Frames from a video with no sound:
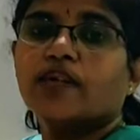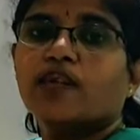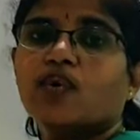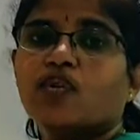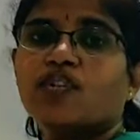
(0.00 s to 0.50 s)

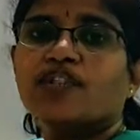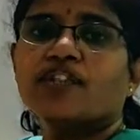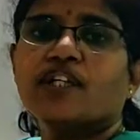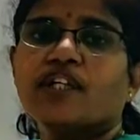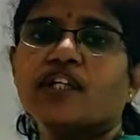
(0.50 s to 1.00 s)
Most
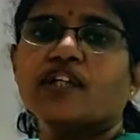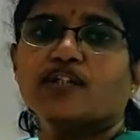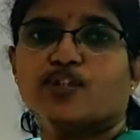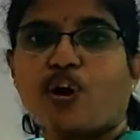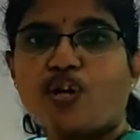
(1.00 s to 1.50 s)
of the
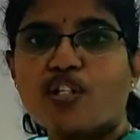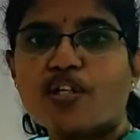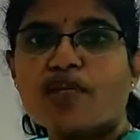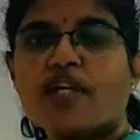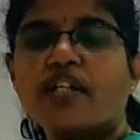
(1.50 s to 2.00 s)

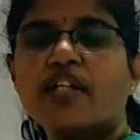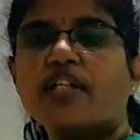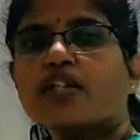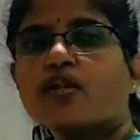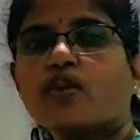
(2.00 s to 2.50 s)
toxic
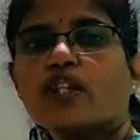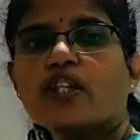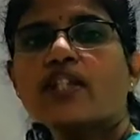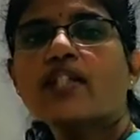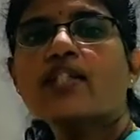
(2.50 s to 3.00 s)
materials
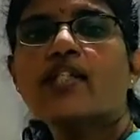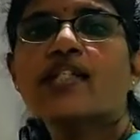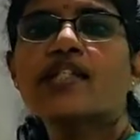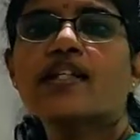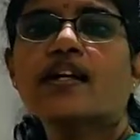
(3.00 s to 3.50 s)
within the
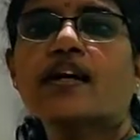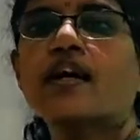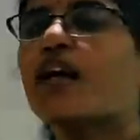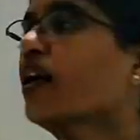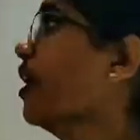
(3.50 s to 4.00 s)
cells
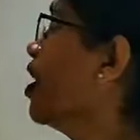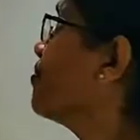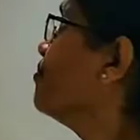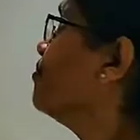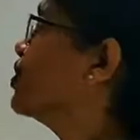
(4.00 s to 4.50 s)
are
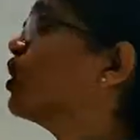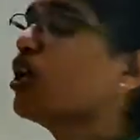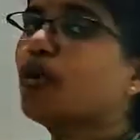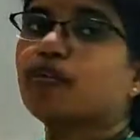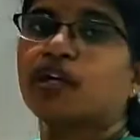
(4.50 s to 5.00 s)

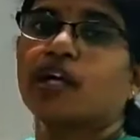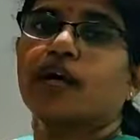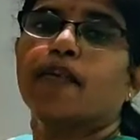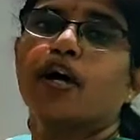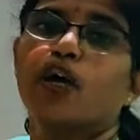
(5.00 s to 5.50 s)
absorbed
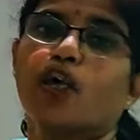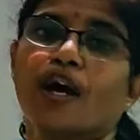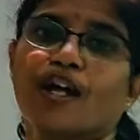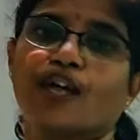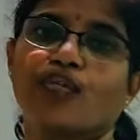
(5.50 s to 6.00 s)
by
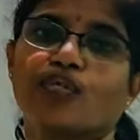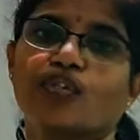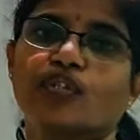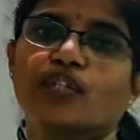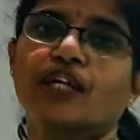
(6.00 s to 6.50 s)
vacuoles,